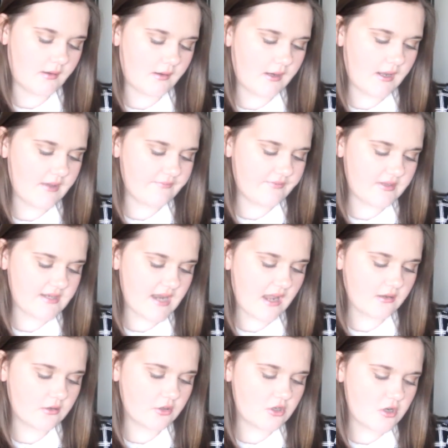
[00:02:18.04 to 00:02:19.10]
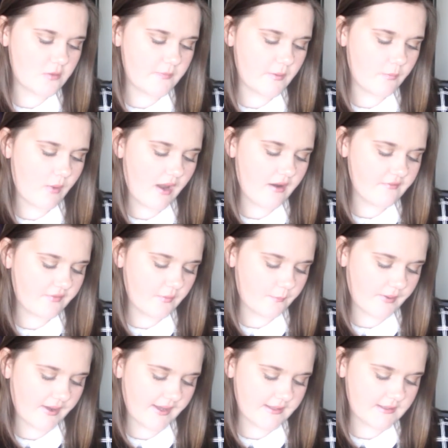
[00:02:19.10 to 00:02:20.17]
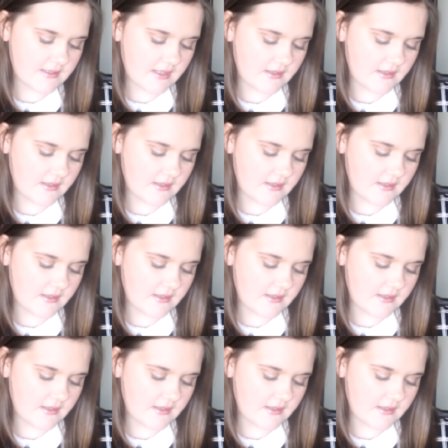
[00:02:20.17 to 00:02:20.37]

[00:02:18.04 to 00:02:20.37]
I have the Tango Beware of the Bite